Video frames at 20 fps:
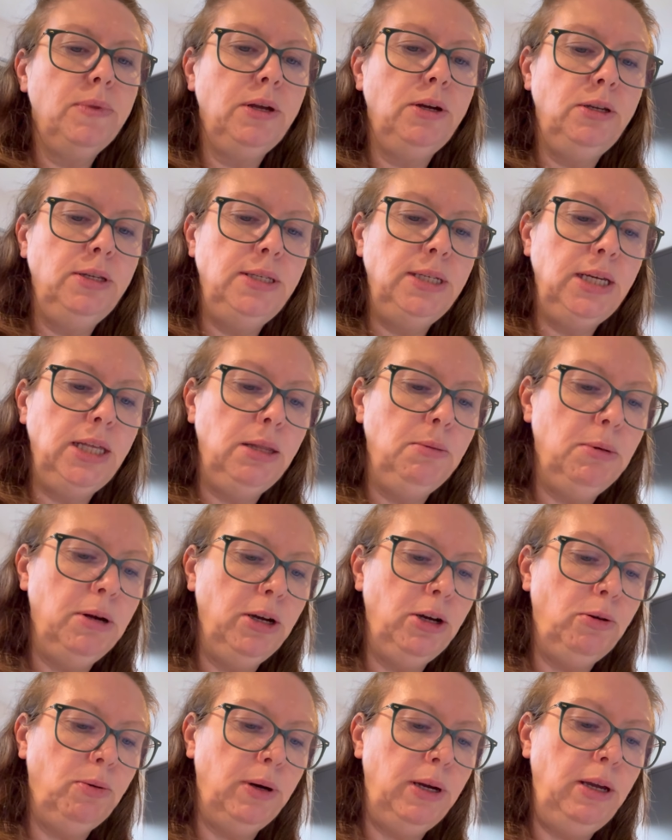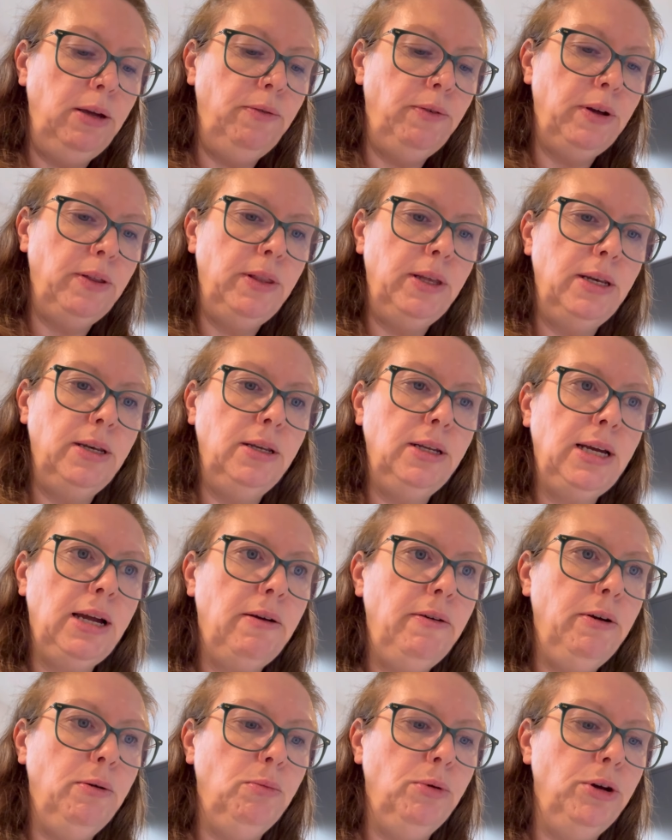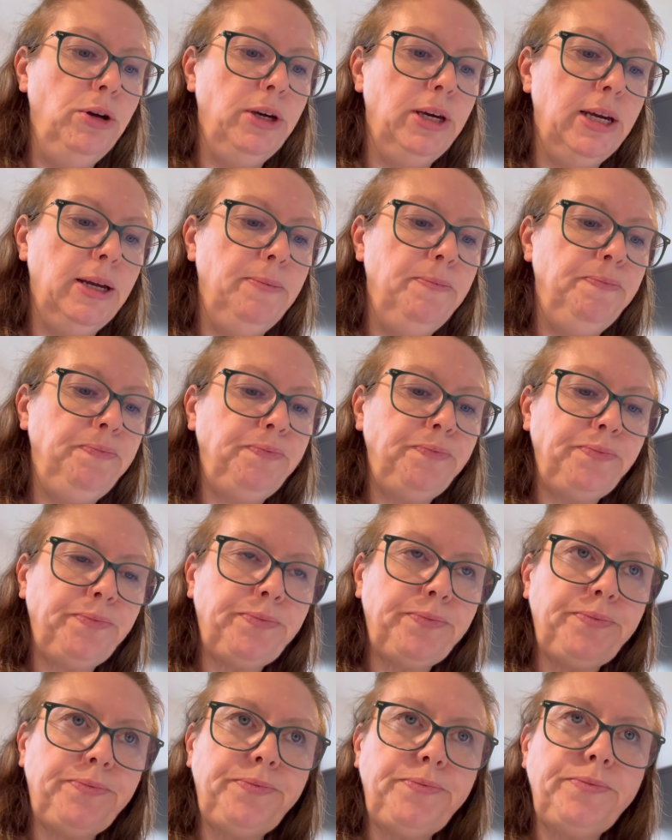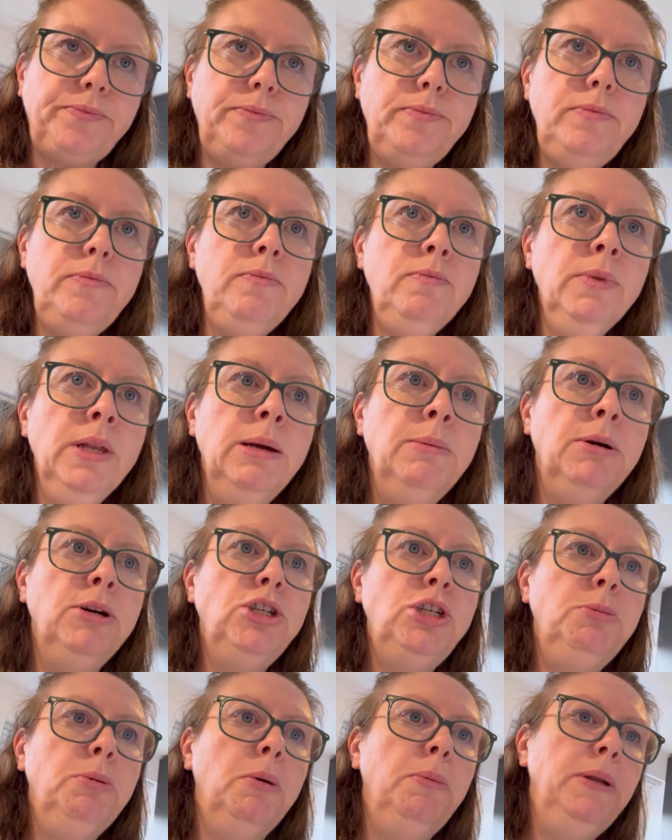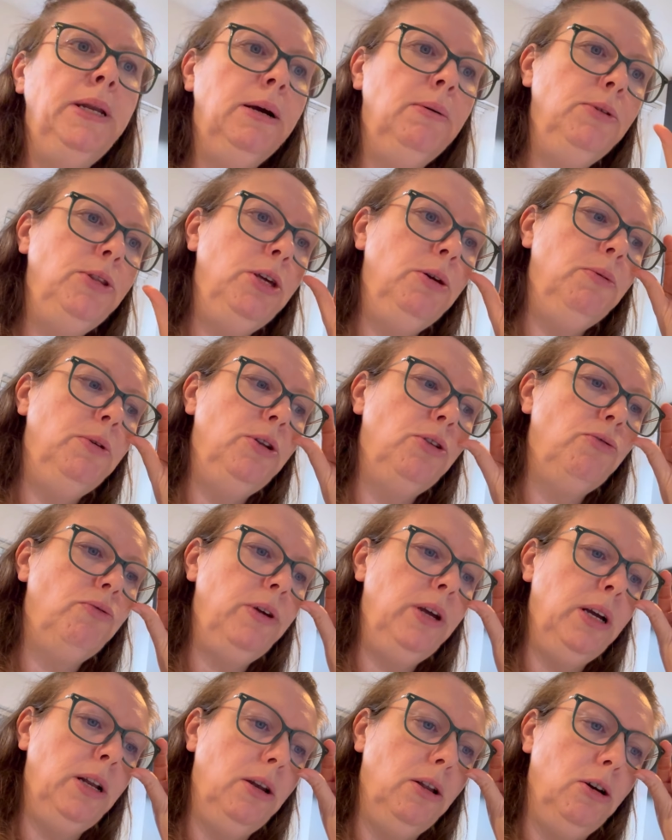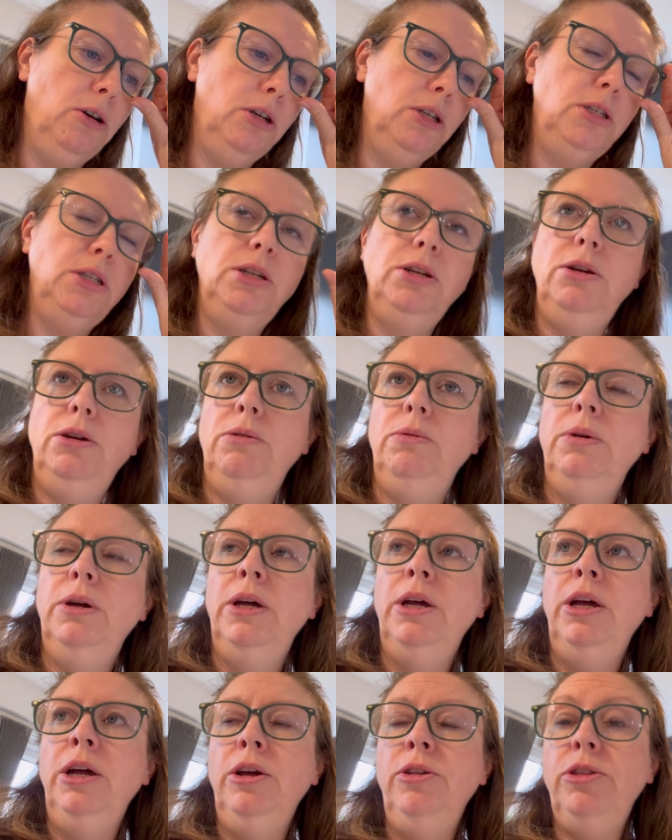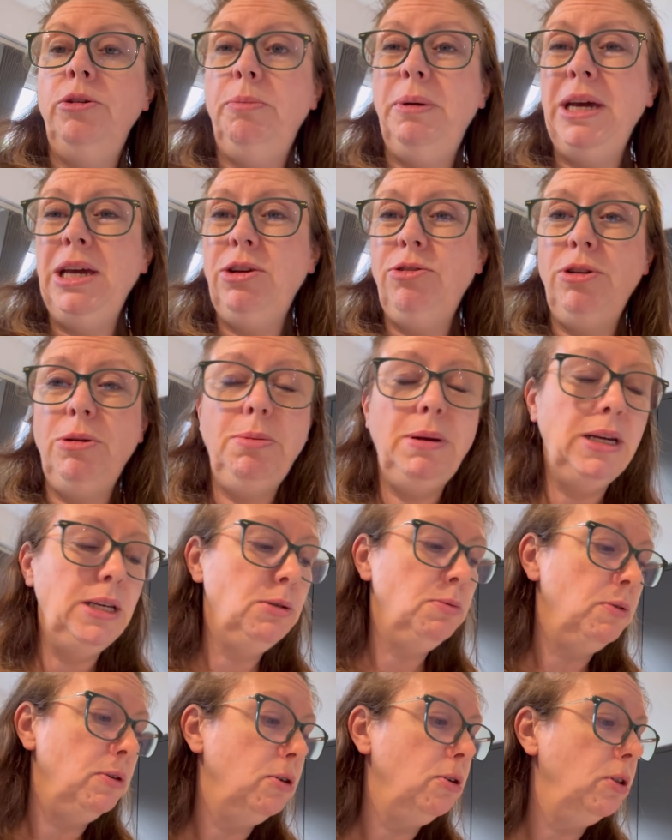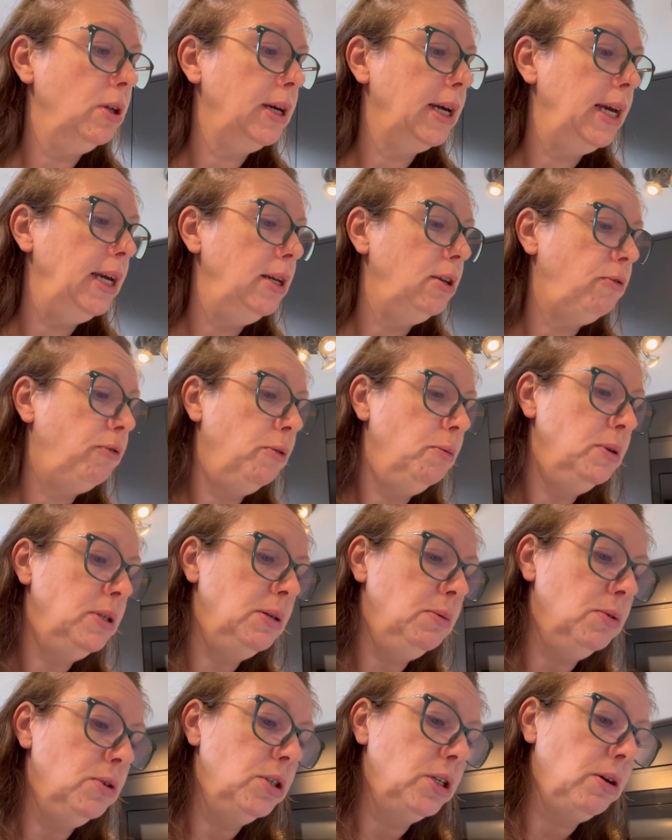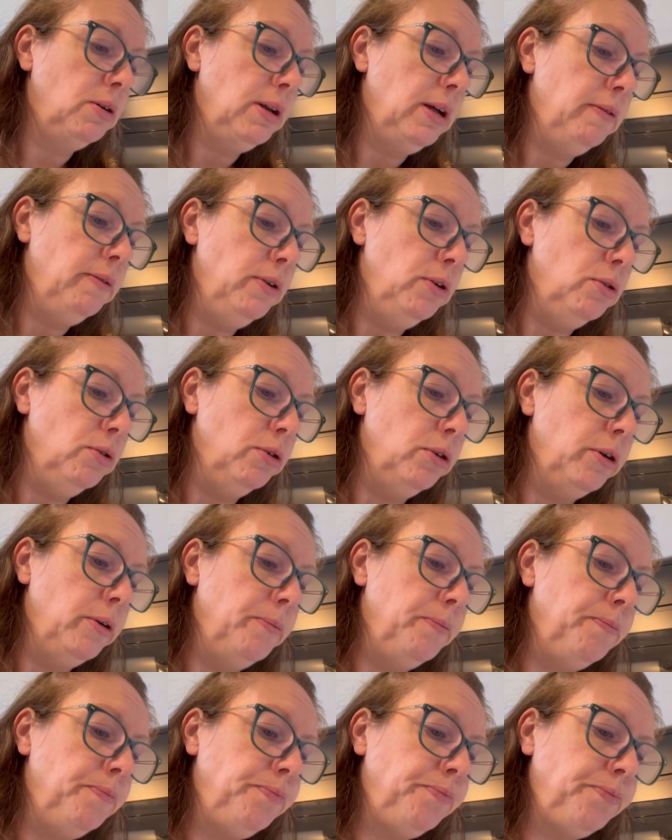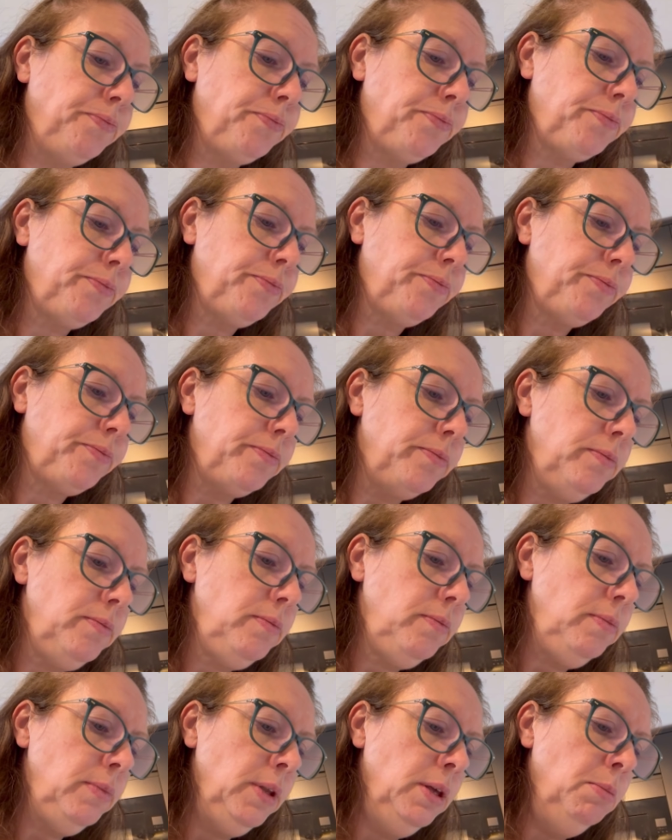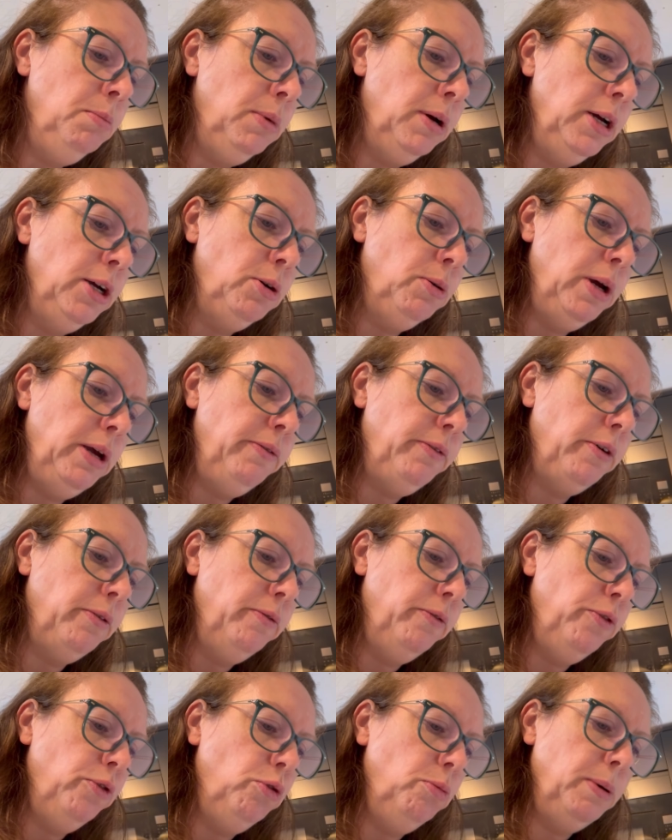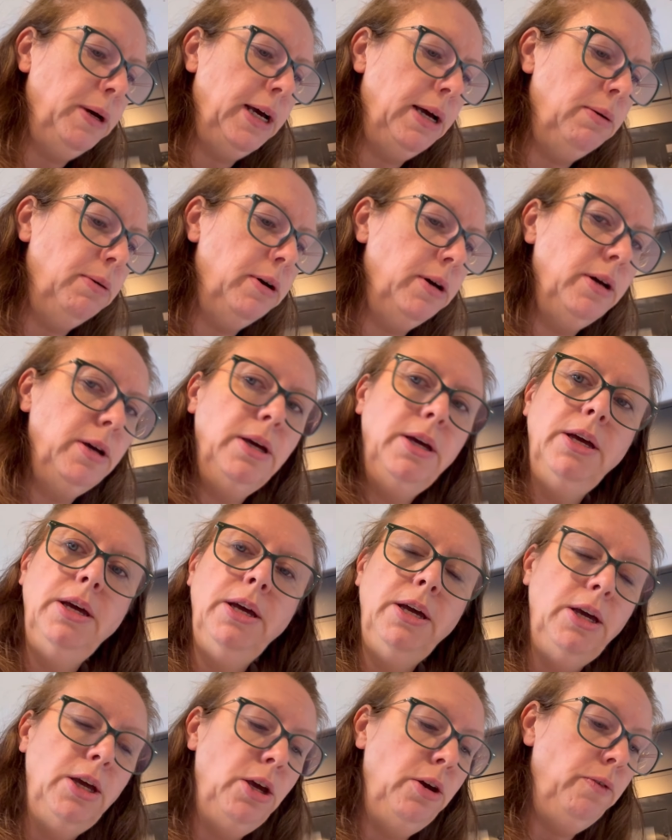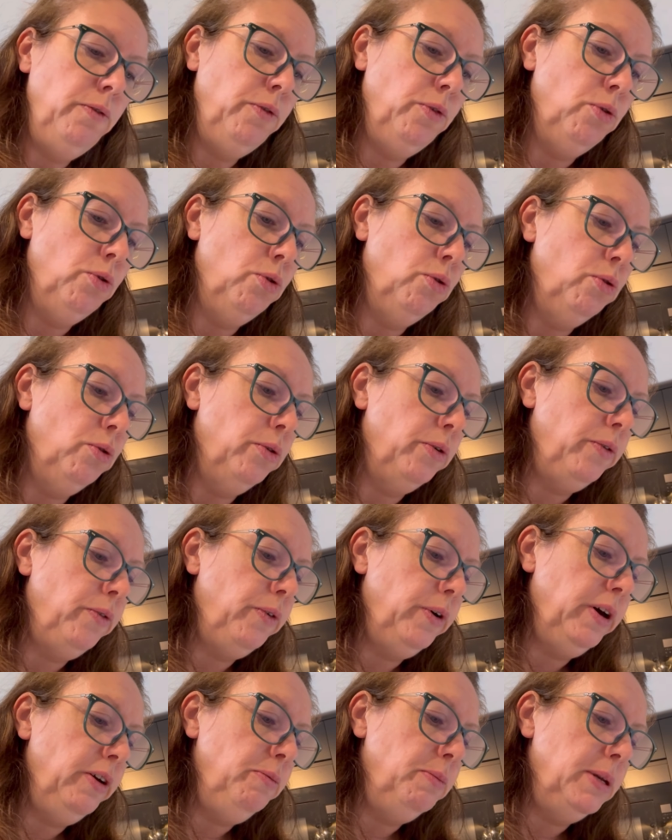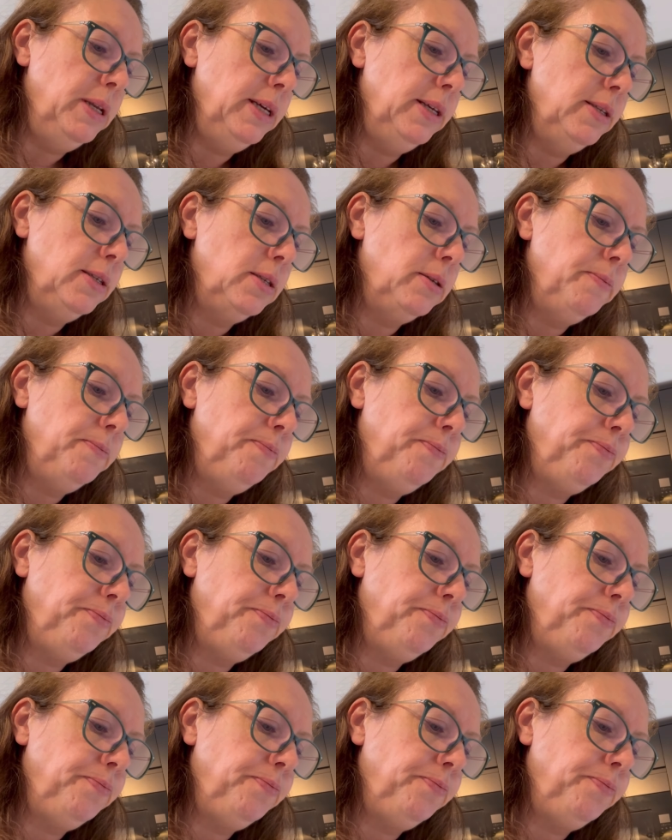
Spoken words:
I'm going to stick it in the microwave and then carry on working. I'm actually popping out with Ewan at 3 o'clock to the bakery place where I got the cakes from because he wants to go and have a look. Microwave on full power for 5 minutes.